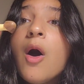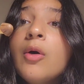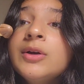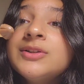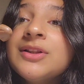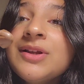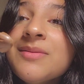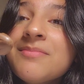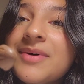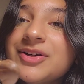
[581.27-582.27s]
Oh, it's
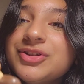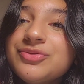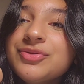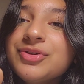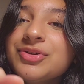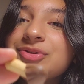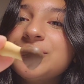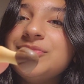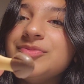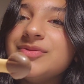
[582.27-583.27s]
little
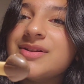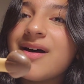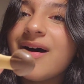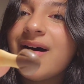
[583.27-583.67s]
mushrooms.